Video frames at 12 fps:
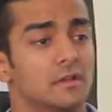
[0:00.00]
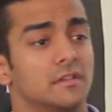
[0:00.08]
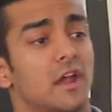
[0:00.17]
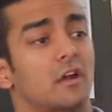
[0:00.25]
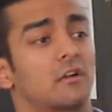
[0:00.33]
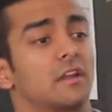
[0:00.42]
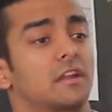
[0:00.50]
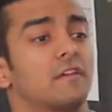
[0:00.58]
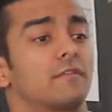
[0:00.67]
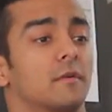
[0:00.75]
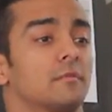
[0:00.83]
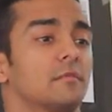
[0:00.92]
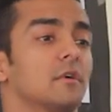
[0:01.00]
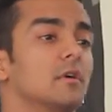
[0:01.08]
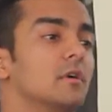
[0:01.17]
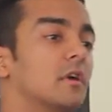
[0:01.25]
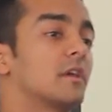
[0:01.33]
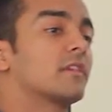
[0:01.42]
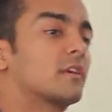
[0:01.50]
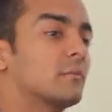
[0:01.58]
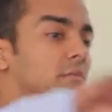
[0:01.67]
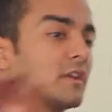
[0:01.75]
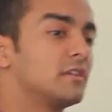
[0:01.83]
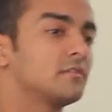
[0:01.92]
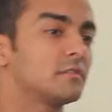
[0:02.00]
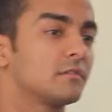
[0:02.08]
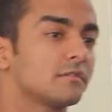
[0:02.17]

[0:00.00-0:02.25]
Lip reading: they are collecting from other companies.